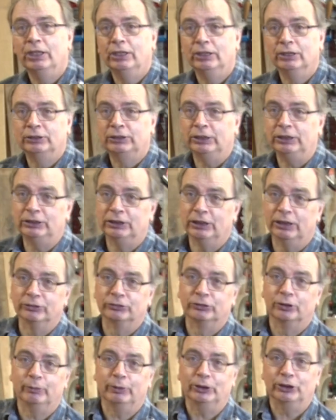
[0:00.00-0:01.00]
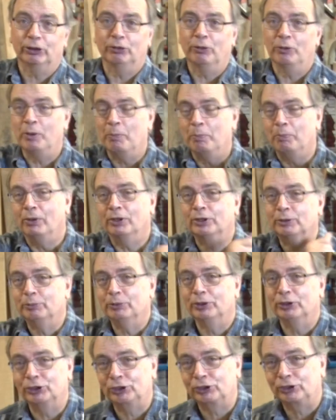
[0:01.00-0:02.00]
the details of which are on the bottom of
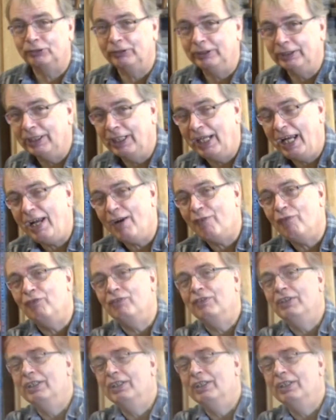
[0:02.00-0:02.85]
the screen now.